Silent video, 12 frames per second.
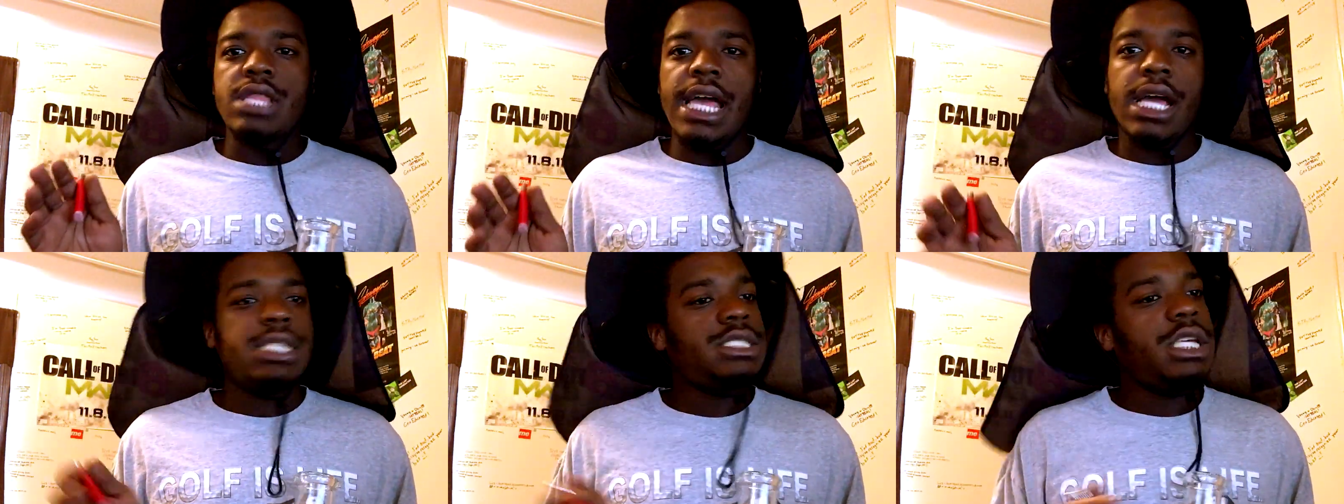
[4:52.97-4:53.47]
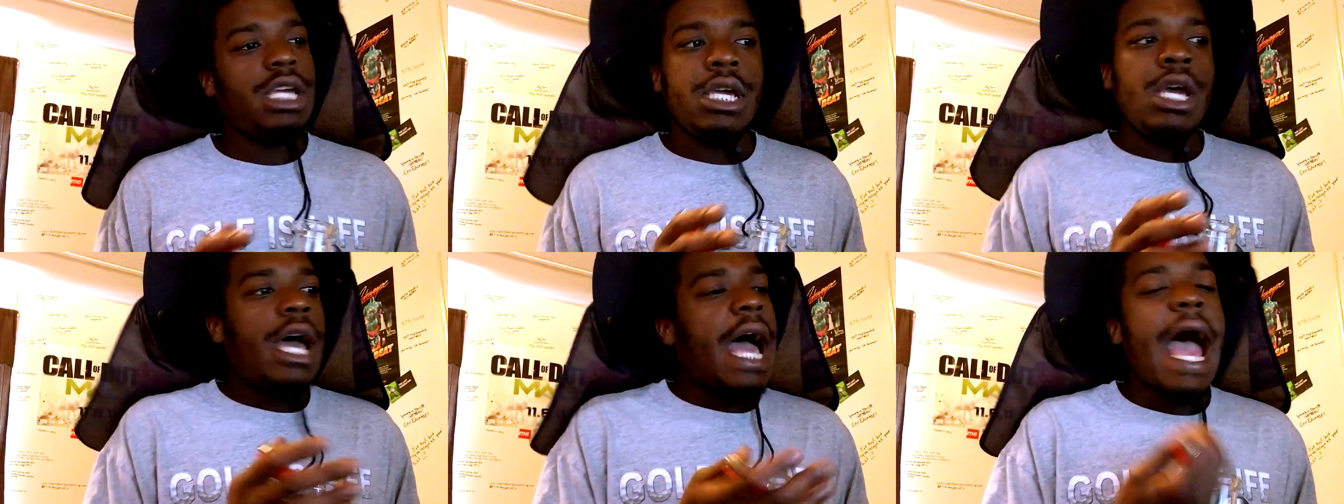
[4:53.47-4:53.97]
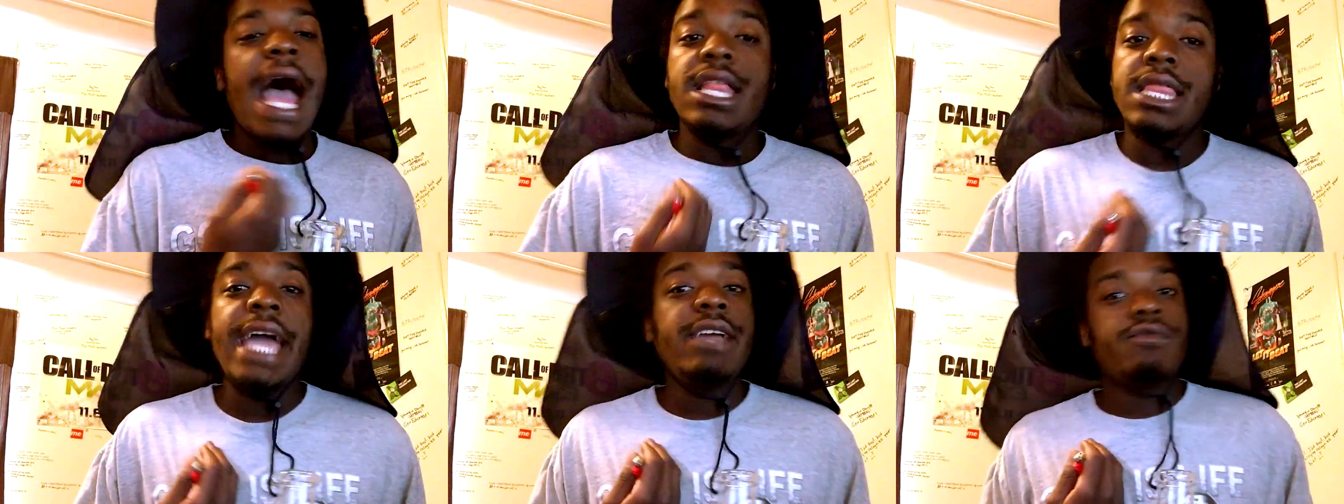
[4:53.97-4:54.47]
Like I said, I
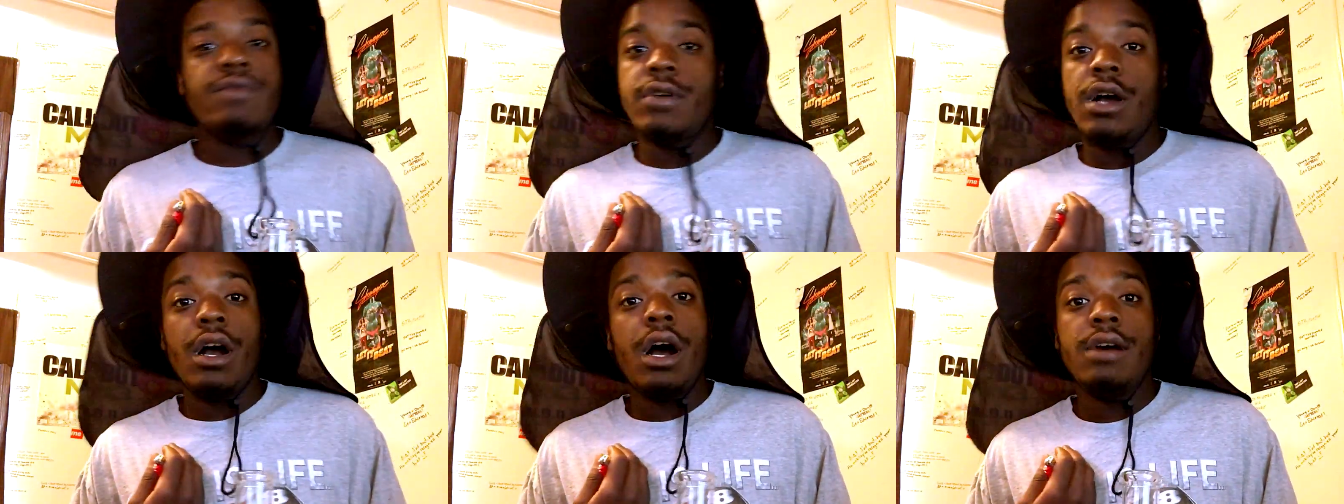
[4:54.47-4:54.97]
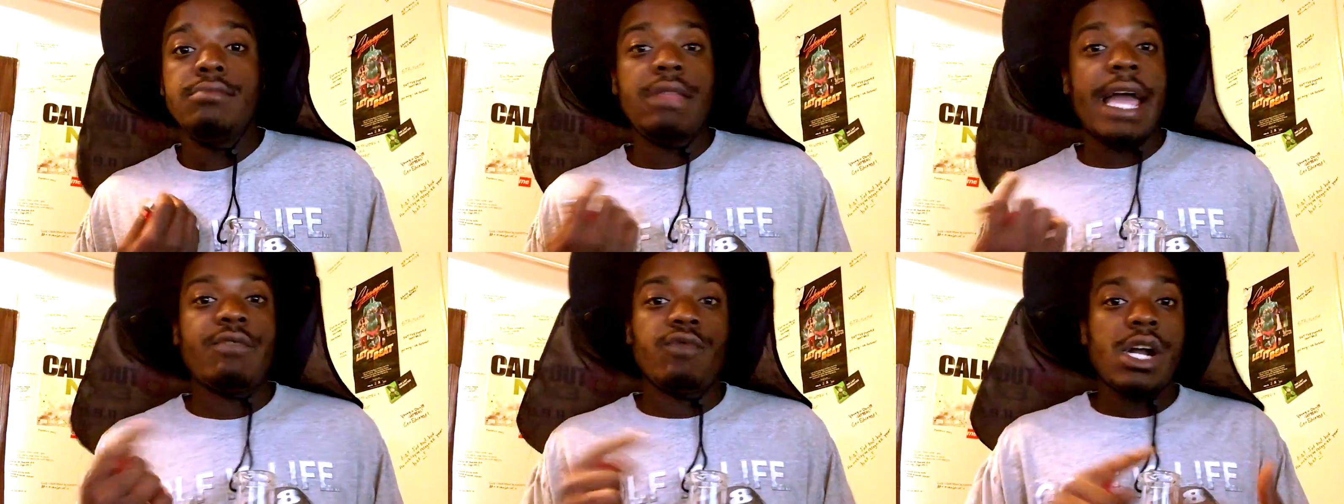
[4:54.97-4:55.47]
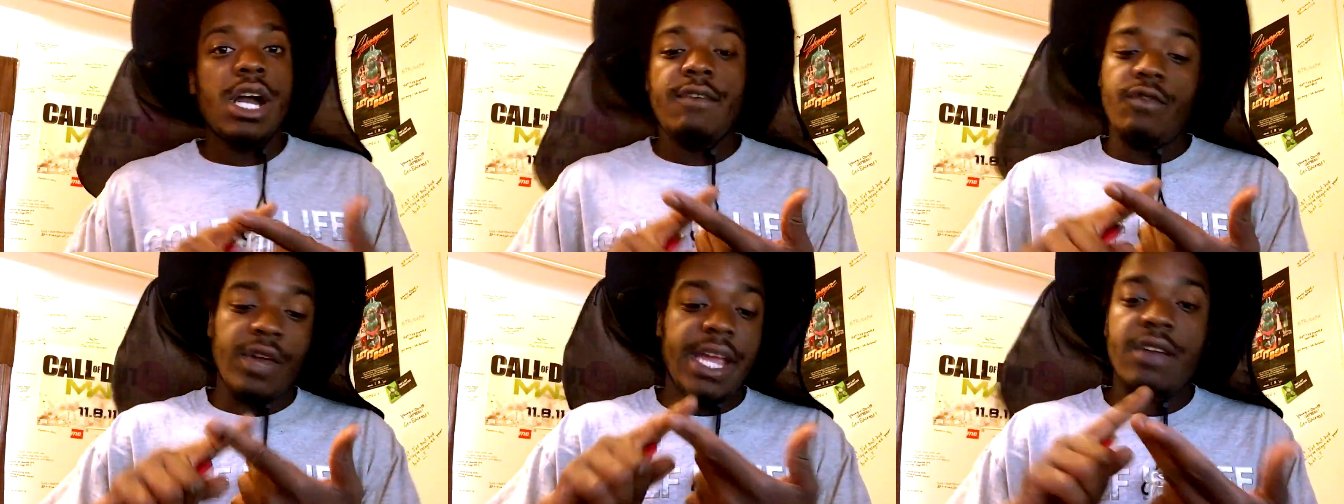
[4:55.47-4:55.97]
like re- uh, like
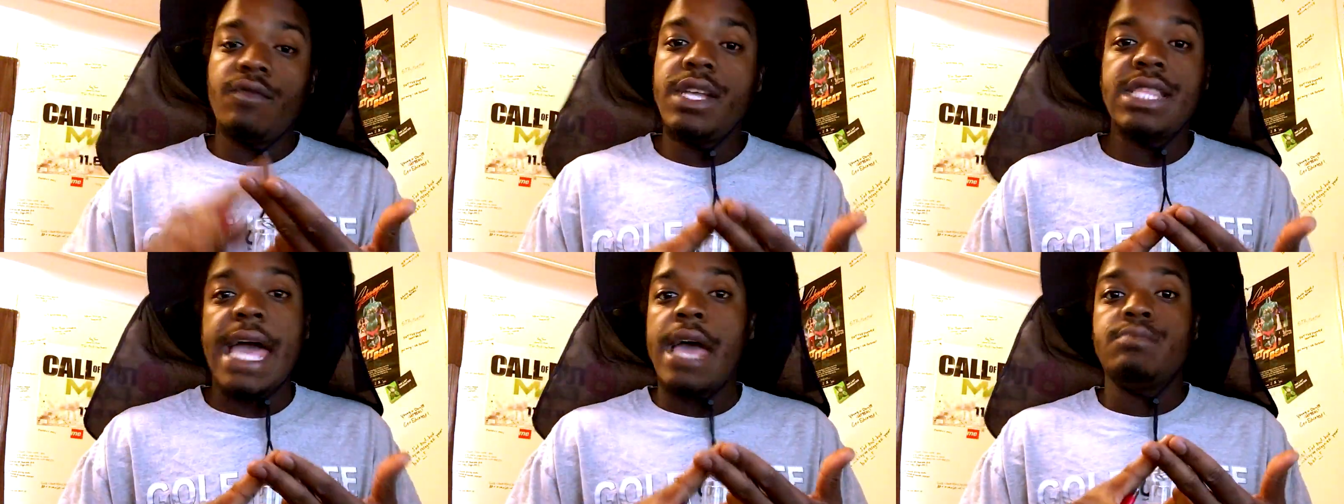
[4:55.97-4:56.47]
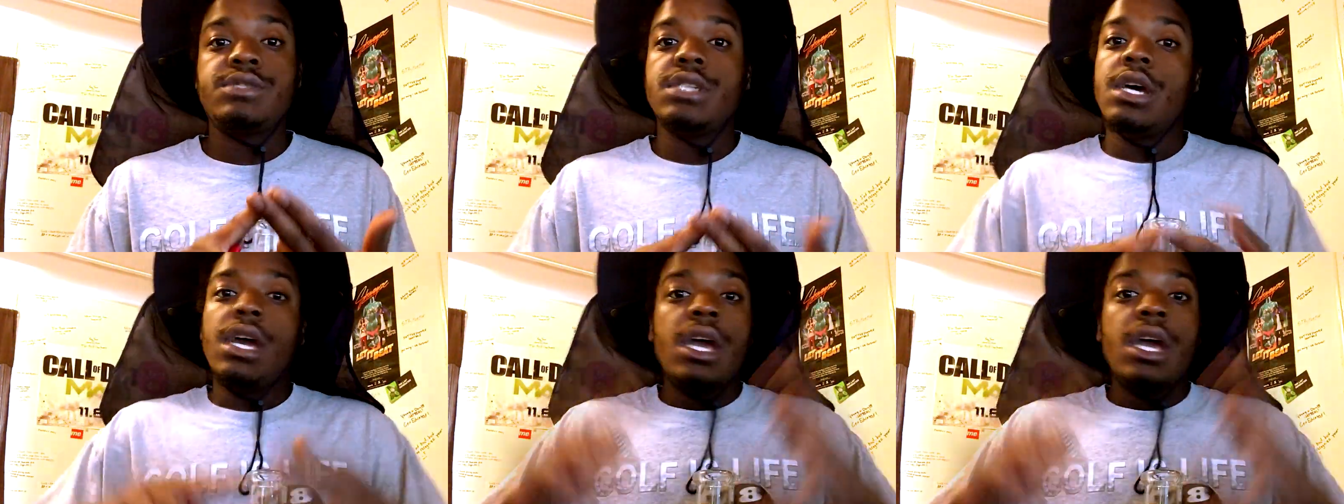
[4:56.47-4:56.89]
recovery and relapse.